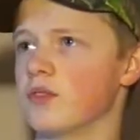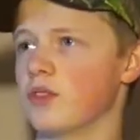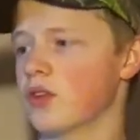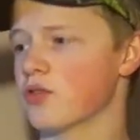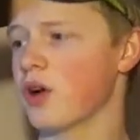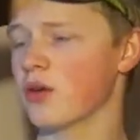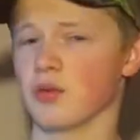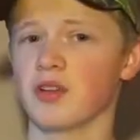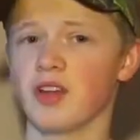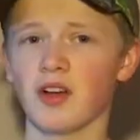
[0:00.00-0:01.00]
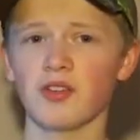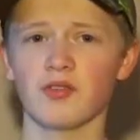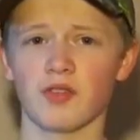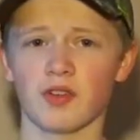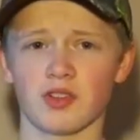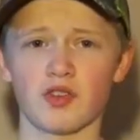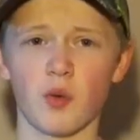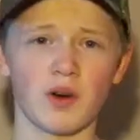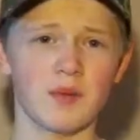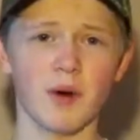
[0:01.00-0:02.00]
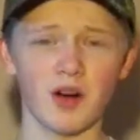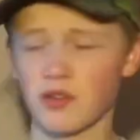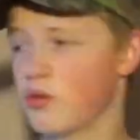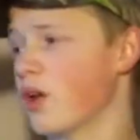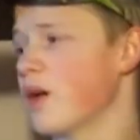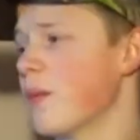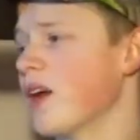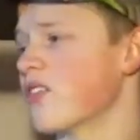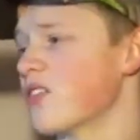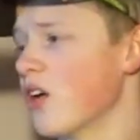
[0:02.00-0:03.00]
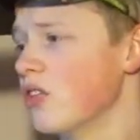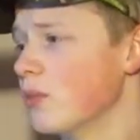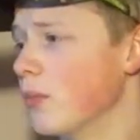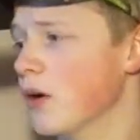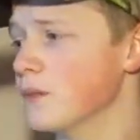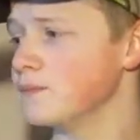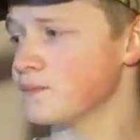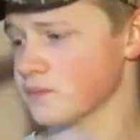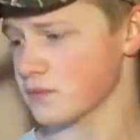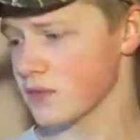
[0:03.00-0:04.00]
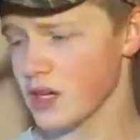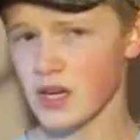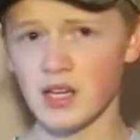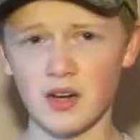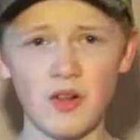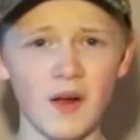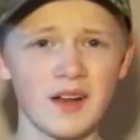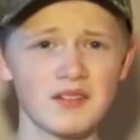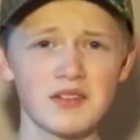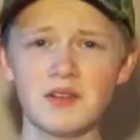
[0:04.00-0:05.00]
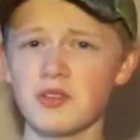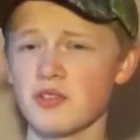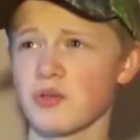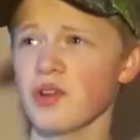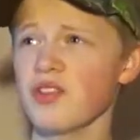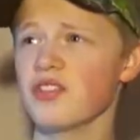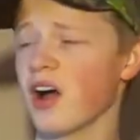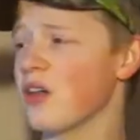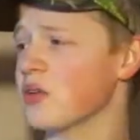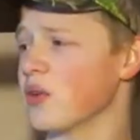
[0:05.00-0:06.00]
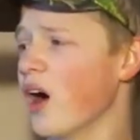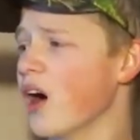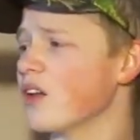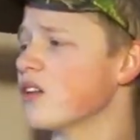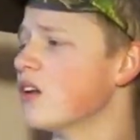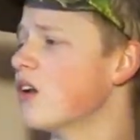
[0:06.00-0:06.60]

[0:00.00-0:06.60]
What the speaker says: This rod retails for like $20 if you get it by itself, but in all honesty, it's a really solid rod.